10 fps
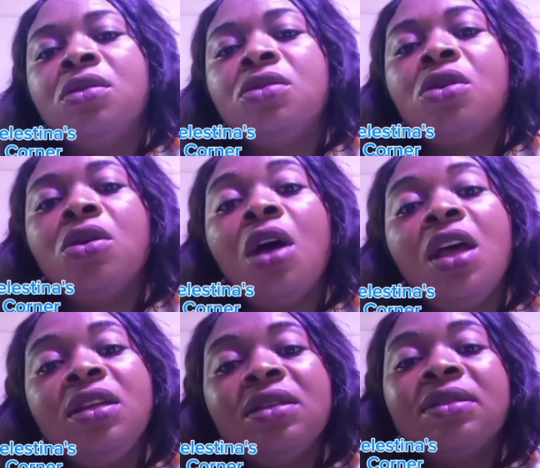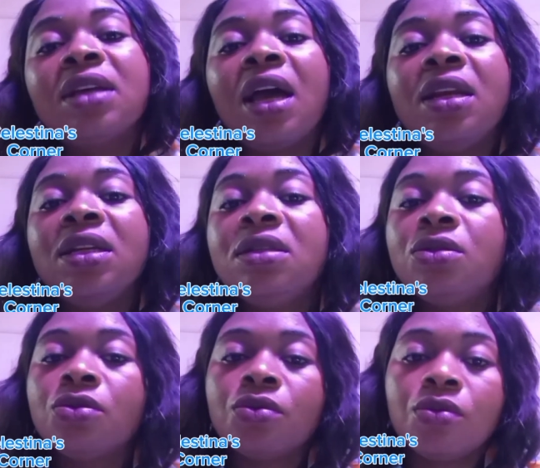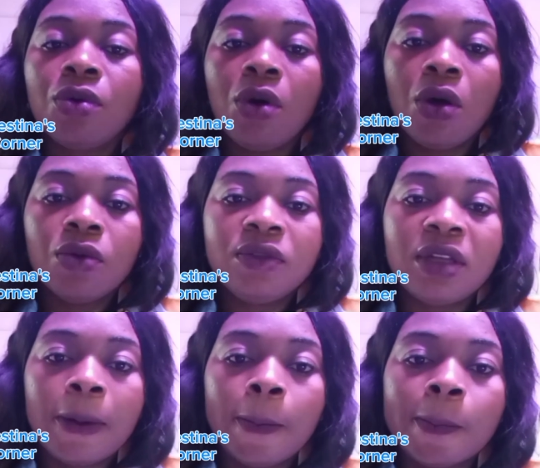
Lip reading: So all this can lead to ulcer.